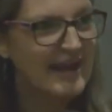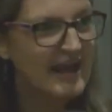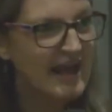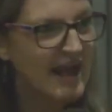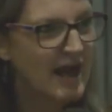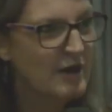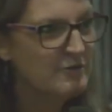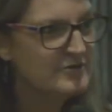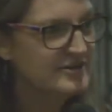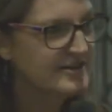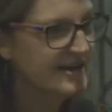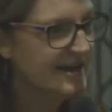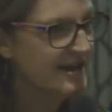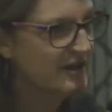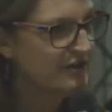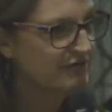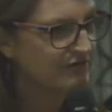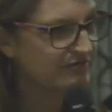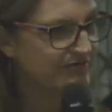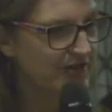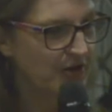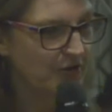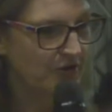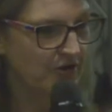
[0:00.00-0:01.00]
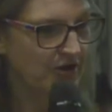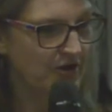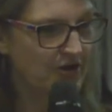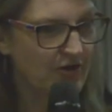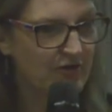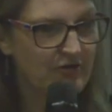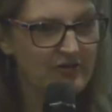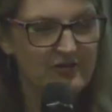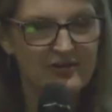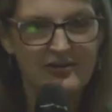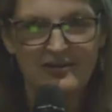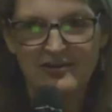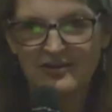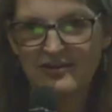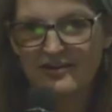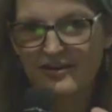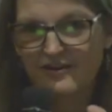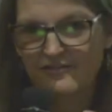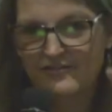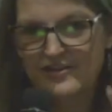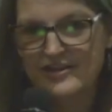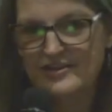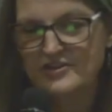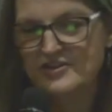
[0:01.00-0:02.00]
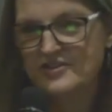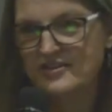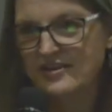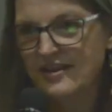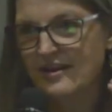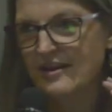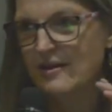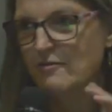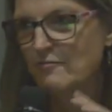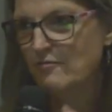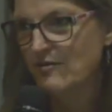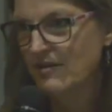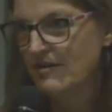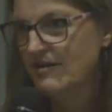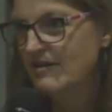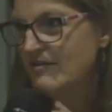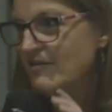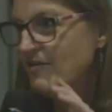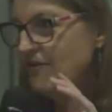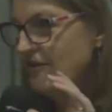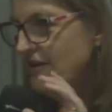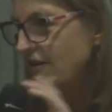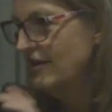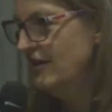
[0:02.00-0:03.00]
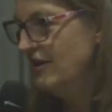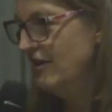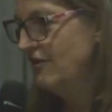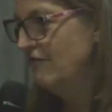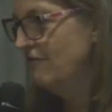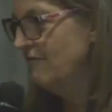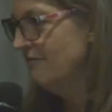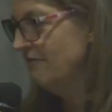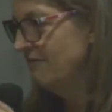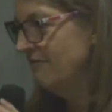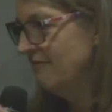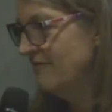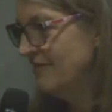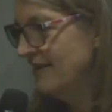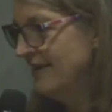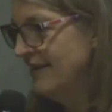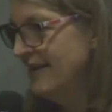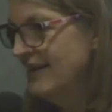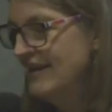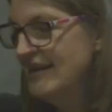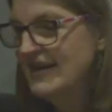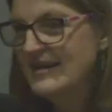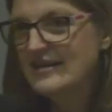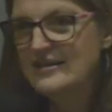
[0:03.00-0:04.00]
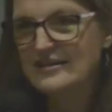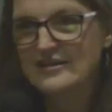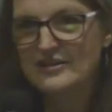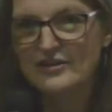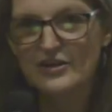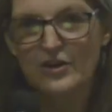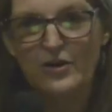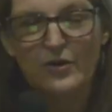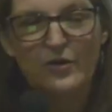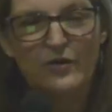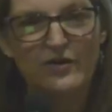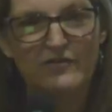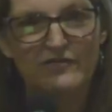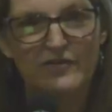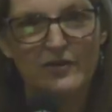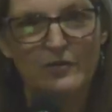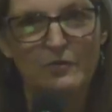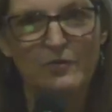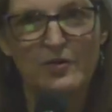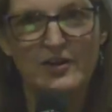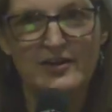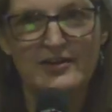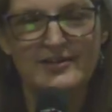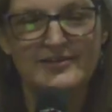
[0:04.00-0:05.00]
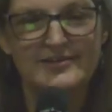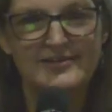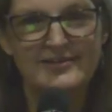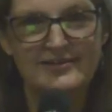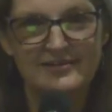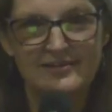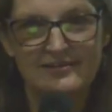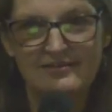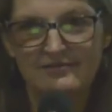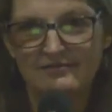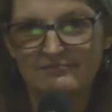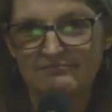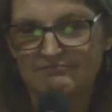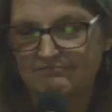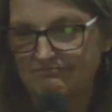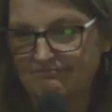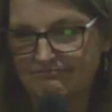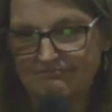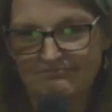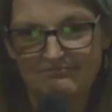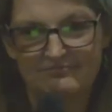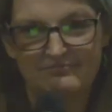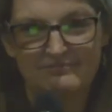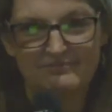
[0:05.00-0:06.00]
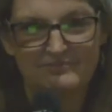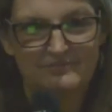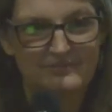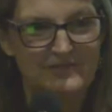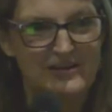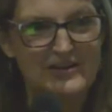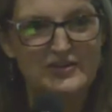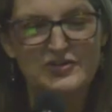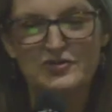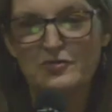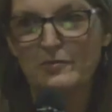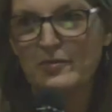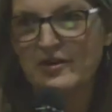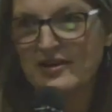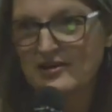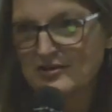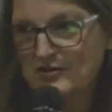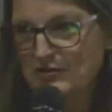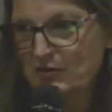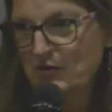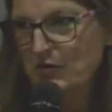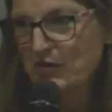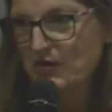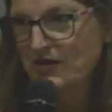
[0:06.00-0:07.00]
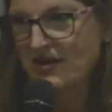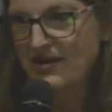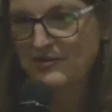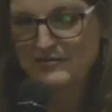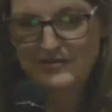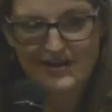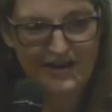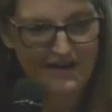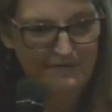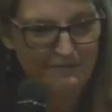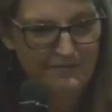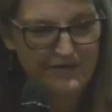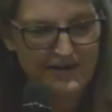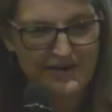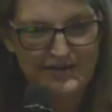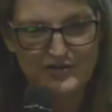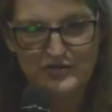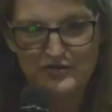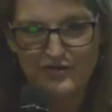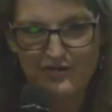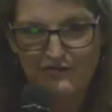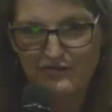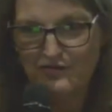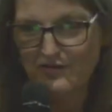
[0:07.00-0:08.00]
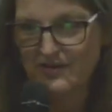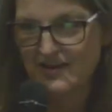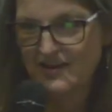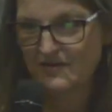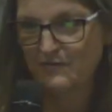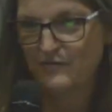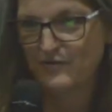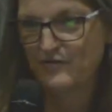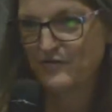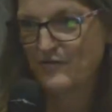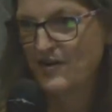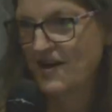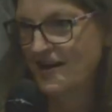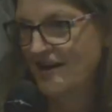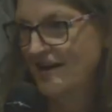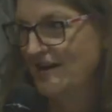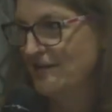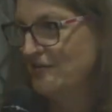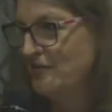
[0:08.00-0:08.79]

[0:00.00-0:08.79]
I would take a photo of each thing I wanted her to do. So if it was get your pencil, I'd take a picture of her with her hand